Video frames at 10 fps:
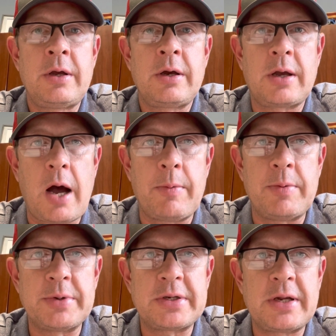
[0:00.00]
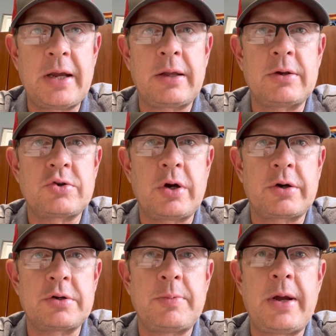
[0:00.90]
common mistake that
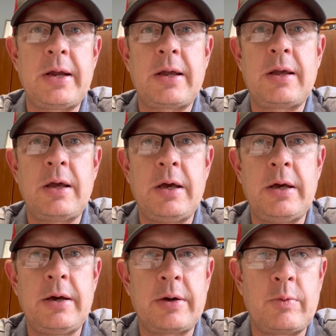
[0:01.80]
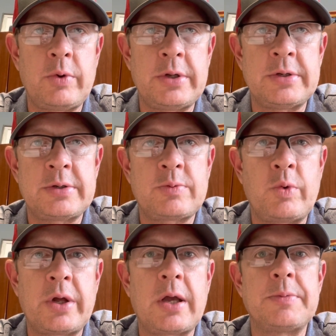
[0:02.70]
truckers make is
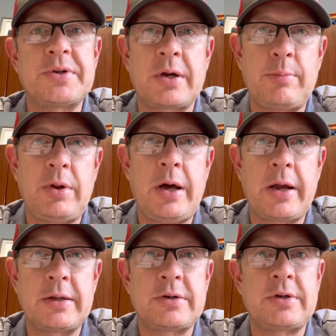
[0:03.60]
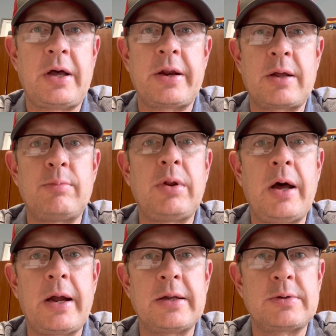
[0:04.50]
when it comes to compliance. There's a lot of
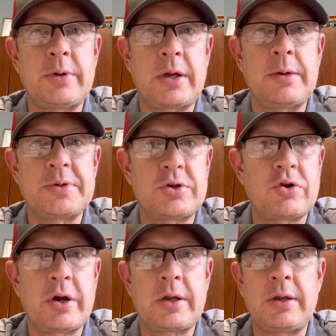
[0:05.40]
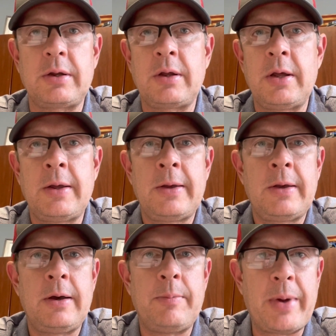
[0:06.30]
compliance when it comes to trucking,
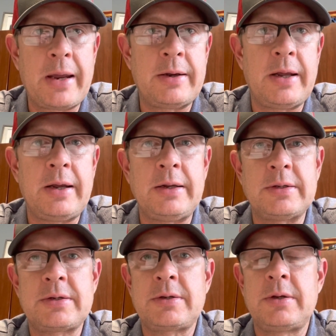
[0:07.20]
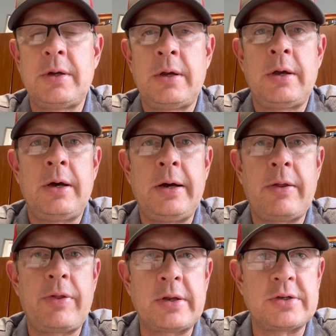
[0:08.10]
mandates,
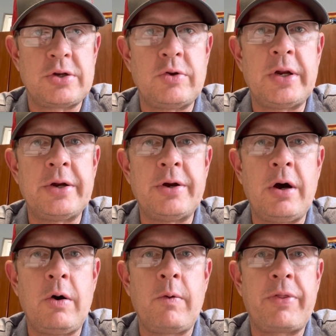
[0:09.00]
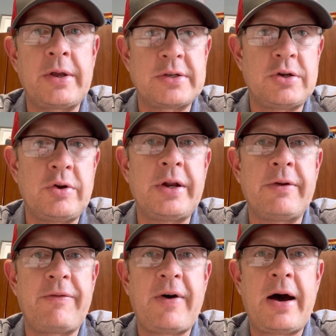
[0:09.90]
things that you need to know, things that you need
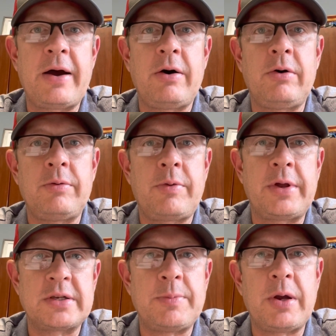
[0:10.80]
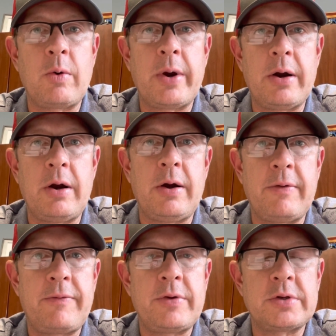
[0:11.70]
to file, things to be aware
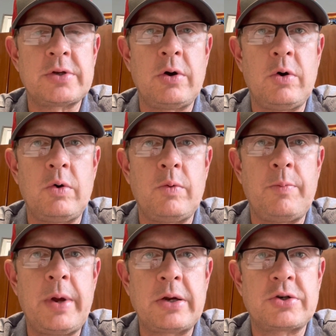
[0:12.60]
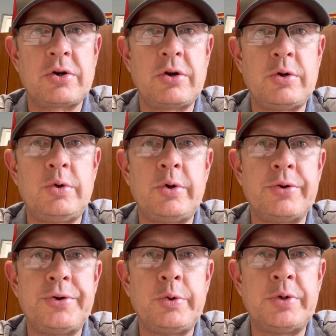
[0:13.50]
of. So make sure you do
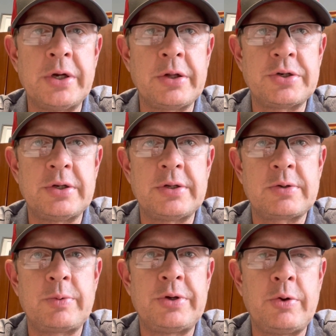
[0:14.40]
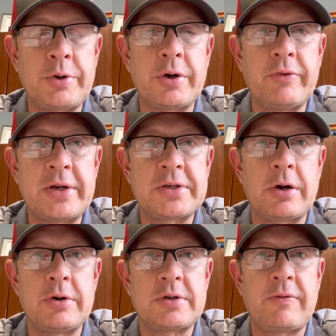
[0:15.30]
your due diligence when doing your
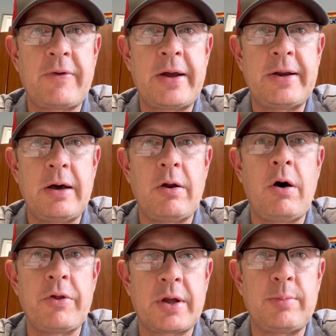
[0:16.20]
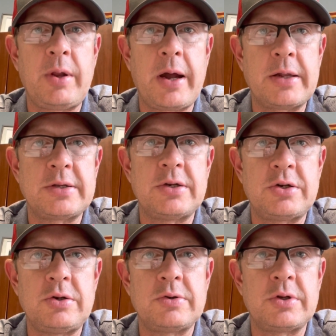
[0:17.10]
research to find out all the compliance
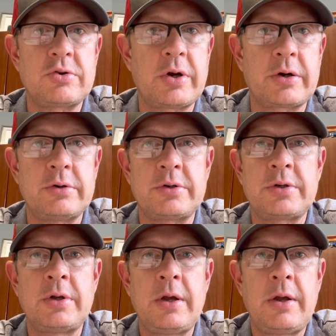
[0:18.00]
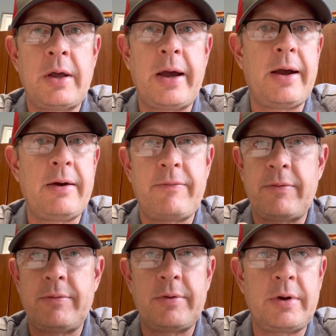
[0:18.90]
issues that truckers have.
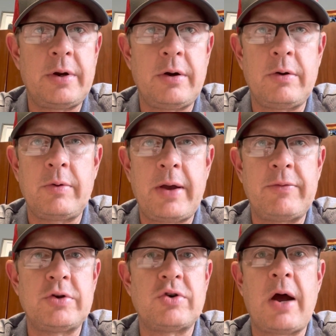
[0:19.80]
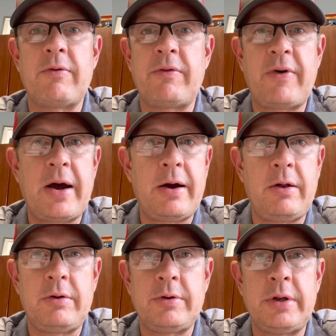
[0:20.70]
You know, having a driver
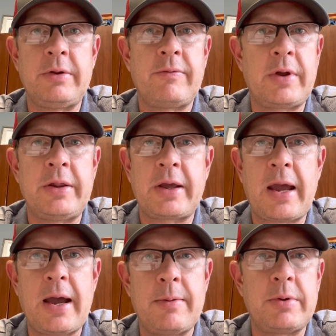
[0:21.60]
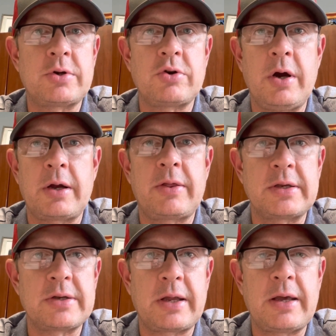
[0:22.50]
file in the cab of the truck,
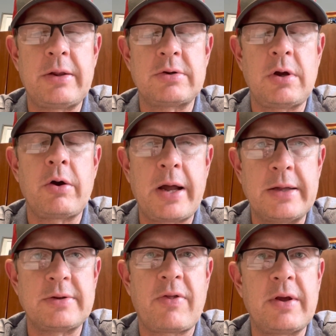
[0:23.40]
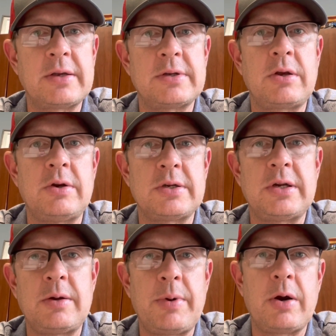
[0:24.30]
things like that. There's all kinds of things that you just
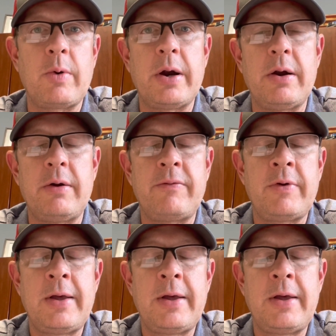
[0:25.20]
need to be aware of